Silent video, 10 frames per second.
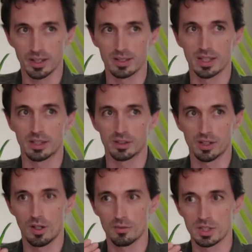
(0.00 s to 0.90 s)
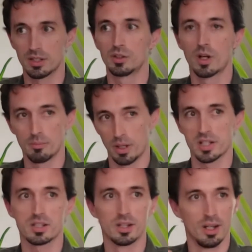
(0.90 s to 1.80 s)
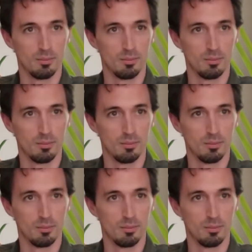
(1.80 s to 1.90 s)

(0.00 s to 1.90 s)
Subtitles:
It's like all of a sudden you're on a bus